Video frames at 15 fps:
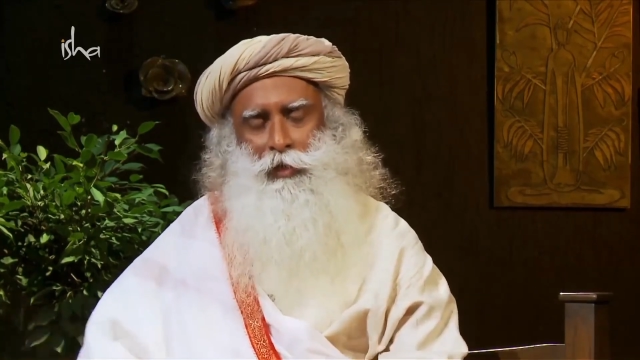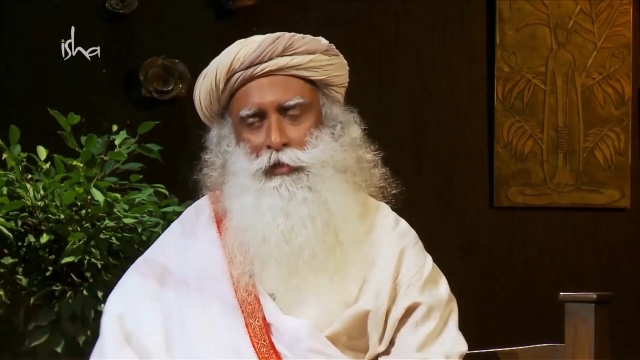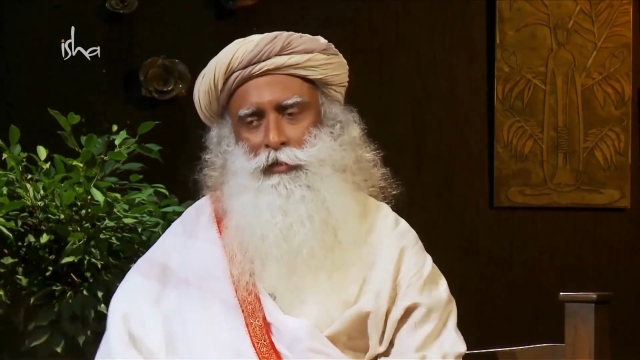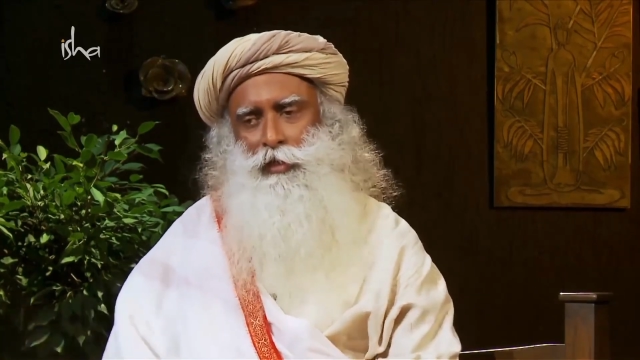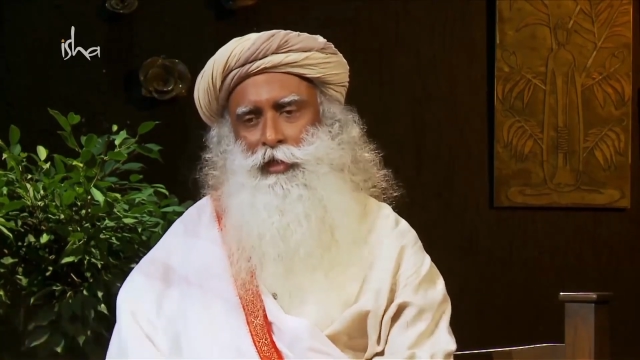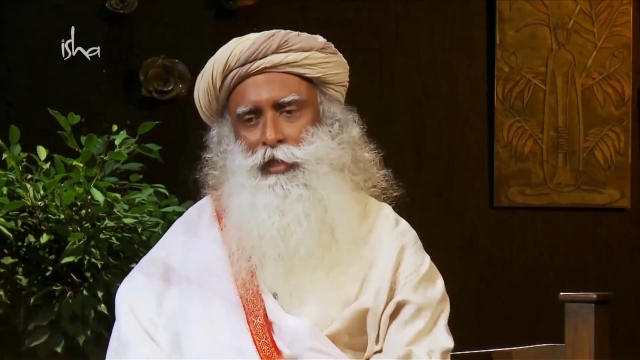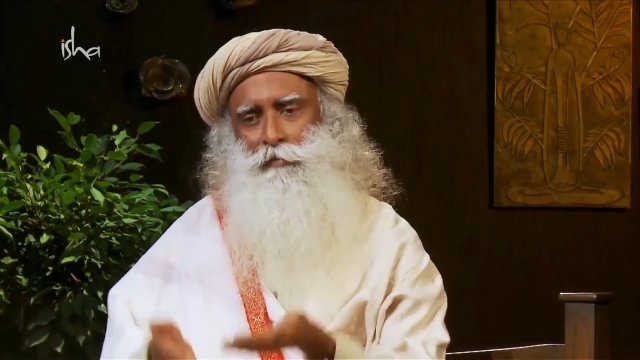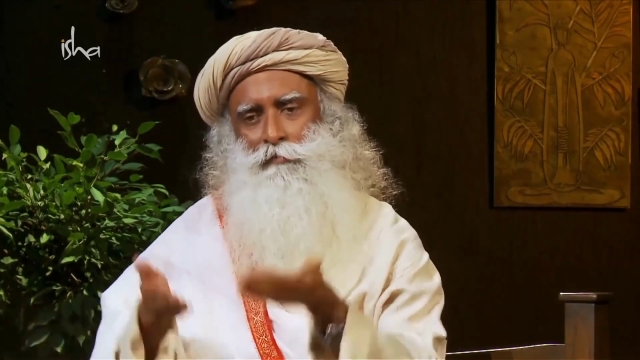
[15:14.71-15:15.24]

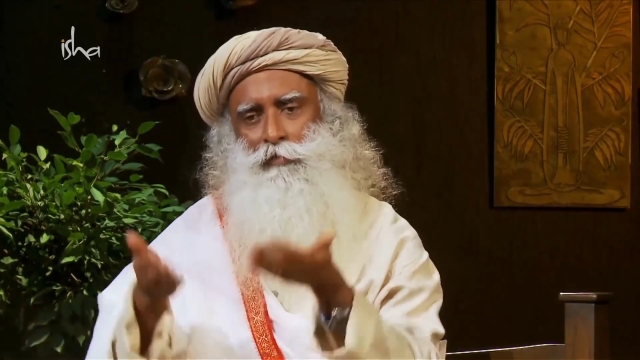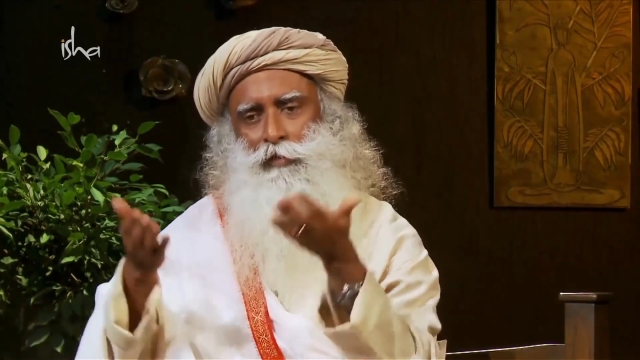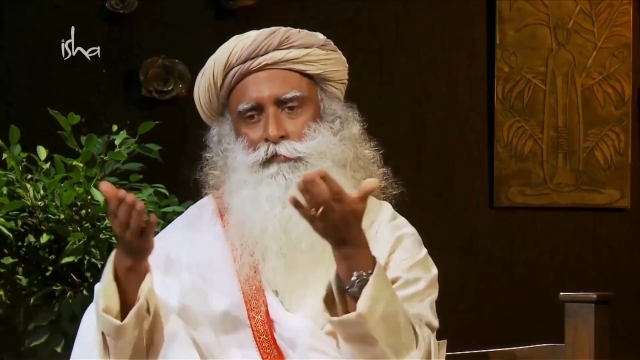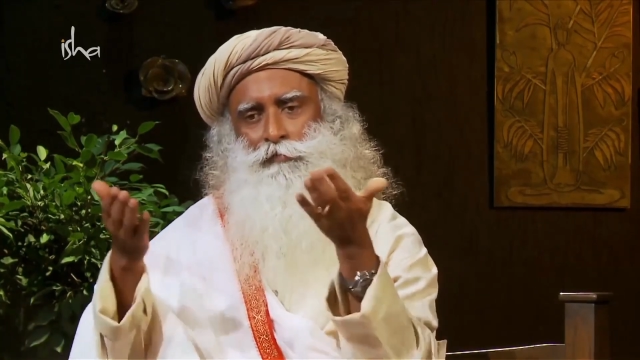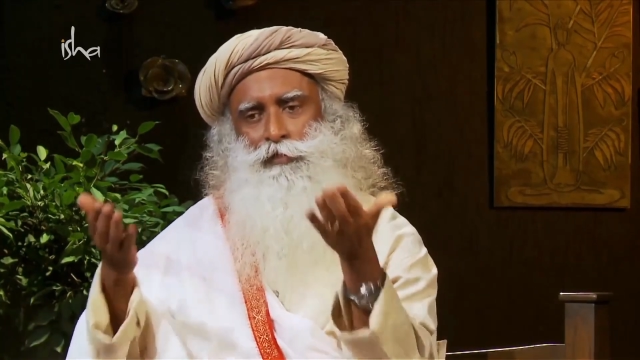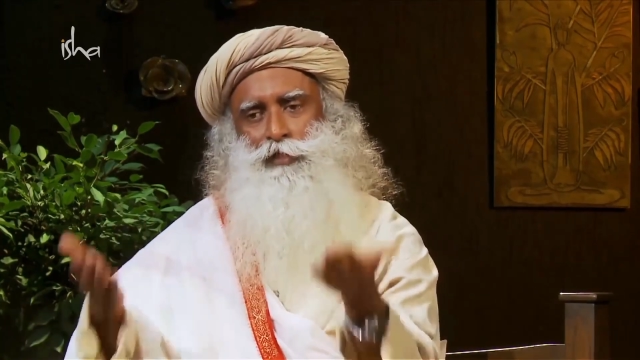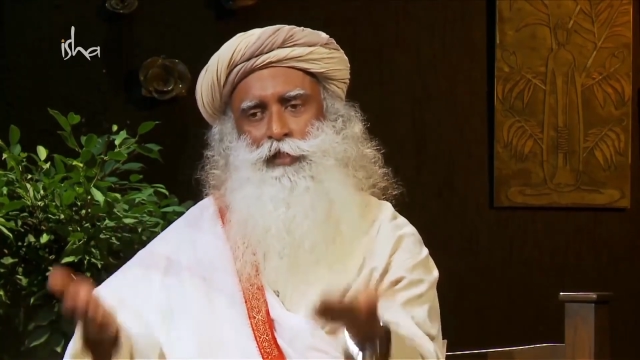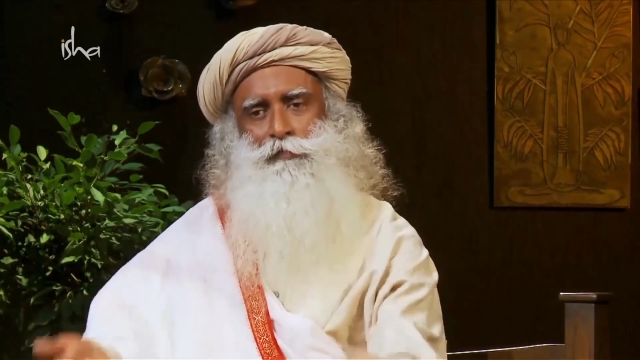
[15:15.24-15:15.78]
and the level
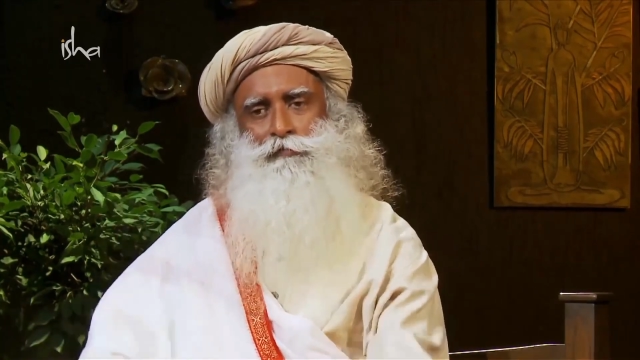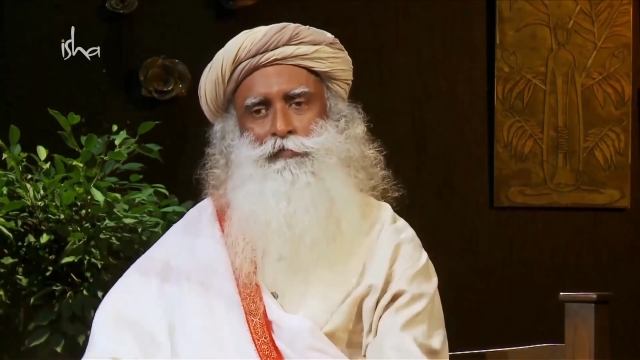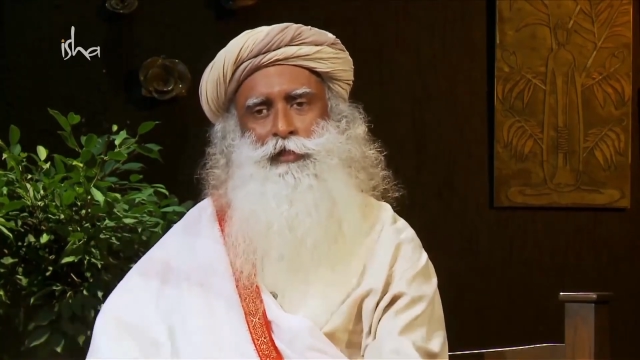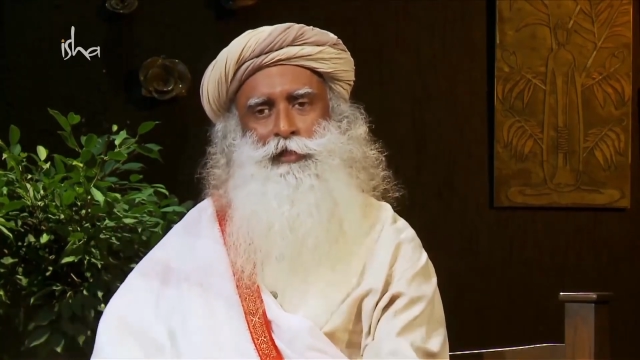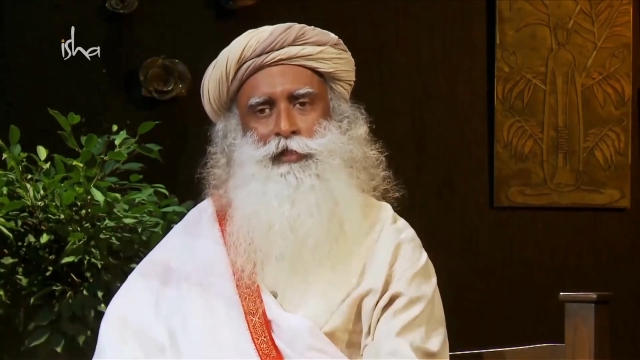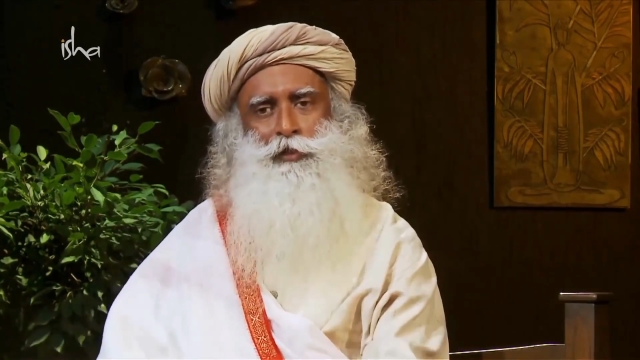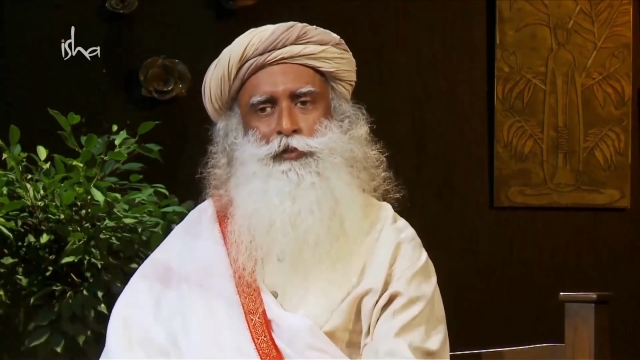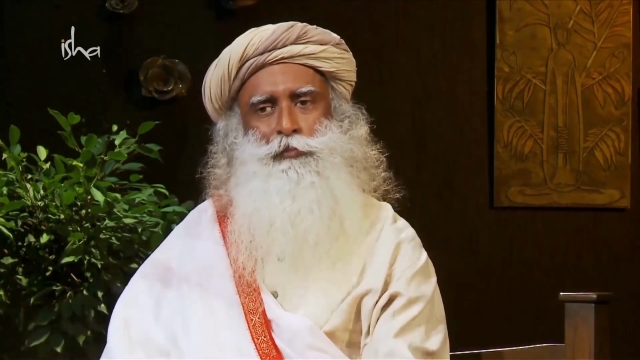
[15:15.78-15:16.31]
of
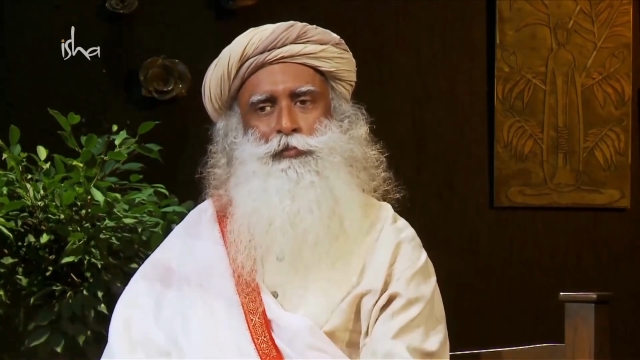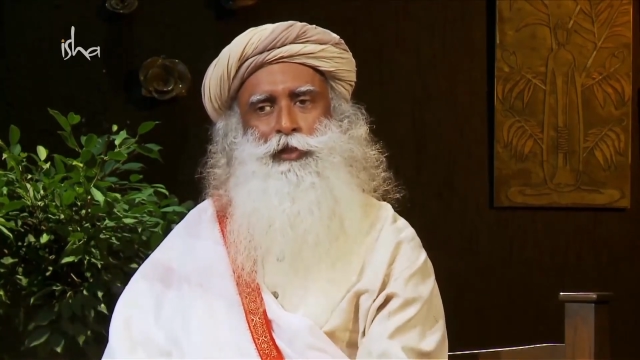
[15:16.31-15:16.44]
suffering that you